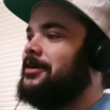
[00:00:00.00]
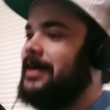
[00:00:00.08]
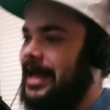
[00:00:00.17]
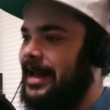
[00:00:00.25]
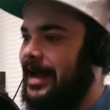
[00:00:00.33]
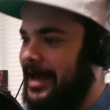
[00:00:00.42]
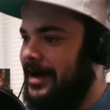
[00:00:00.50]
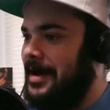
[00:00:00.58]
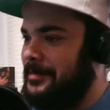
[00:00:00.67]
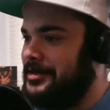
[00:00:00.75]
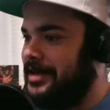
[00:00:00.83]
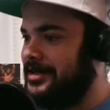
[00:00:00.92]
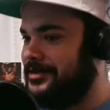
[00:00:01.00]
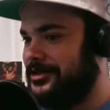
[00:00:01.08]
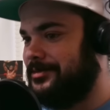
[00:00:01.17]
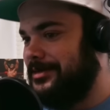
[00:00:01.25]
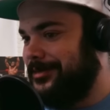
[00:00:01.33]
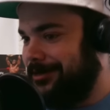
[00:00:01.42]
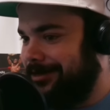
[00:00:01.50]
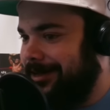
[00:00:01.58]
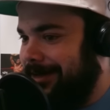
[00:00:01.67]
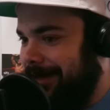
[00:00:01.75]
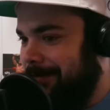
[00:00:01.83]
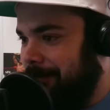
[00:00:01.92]
again, I empathize with those people, and
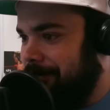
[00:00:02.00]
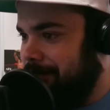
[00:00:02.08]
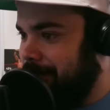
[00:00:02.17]
I am also